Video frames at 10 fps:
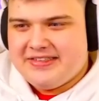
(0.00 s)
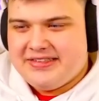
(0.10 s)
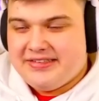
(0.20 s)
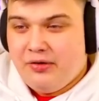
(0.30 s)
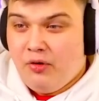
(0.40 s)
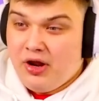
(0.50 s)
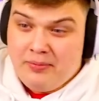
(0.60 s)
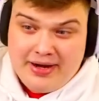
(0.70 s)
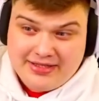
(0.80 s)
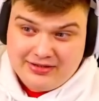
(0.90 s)
one of the
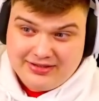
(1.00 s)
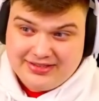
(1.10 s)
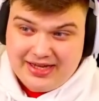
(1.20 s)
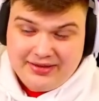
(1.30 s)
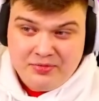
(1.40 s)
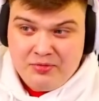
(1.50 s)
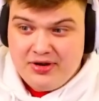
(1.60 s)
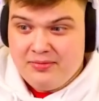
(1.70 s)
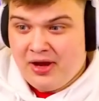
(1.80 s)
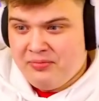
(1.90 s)
better slots at the moment,
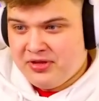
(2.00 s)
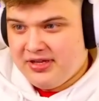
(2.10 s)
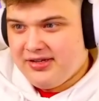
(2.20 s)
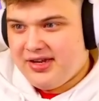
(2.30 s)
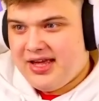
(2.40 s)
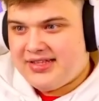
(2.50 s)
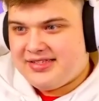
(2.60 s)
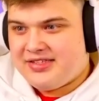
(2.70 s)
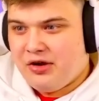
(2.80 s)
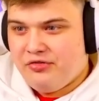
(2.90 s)
in my opinion. It's
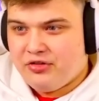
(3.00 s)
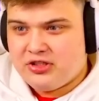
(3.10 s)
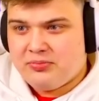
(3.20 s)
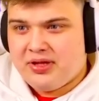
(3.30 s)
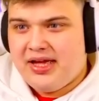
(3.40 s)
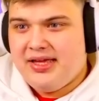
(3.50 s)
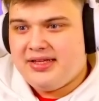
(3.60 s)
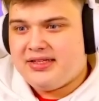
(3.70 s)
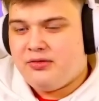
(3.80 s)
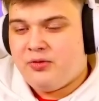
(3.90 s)
so fun to play.
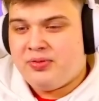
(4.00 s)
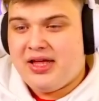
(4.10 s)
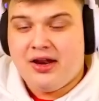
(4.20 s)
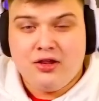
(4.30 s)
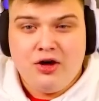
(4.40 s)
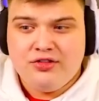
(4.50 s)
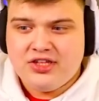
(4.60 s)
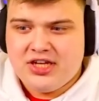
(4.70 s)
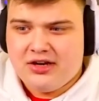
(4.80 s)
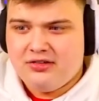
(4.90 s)
We play it a lot on the
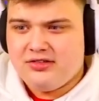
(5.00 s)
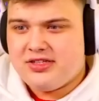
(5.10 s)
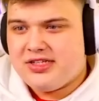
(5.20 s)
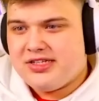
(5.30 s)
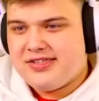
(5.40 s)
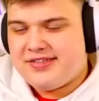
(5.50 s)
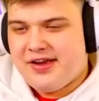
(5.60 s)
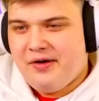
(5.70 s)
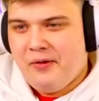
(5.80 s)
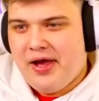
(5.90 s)
channel.
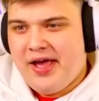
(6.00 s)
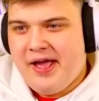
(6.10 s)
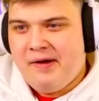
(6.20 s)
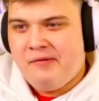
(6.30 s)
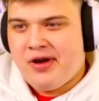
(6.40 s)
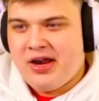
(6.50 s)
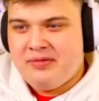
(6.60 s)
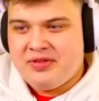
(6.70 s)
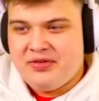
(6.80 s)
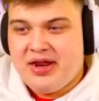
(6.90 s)
So we're going to be
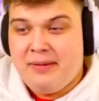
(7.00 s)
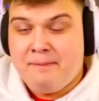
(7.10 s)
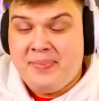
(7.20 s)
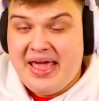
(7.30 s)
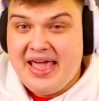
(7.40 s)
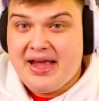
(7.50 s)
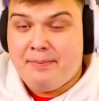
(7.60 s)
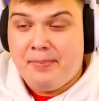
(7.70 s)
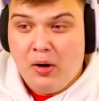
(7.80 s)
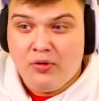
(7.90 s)
doing a big
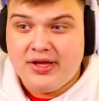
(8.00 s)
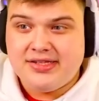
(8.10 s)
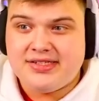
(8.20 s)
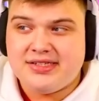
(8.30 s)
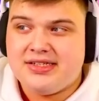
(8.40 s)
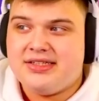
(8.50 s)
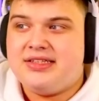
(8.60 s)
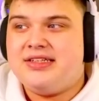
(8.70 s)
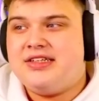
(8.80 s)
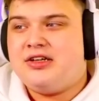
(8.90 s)
bonus
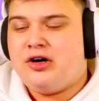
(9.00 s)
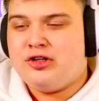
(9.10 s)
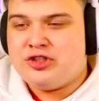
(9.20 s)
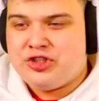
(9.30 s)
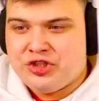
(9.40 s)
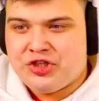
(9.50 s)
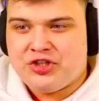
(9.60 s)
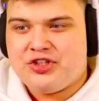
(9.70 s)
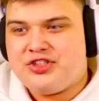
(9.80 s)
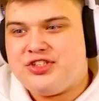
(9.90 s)
on Sugar Rush,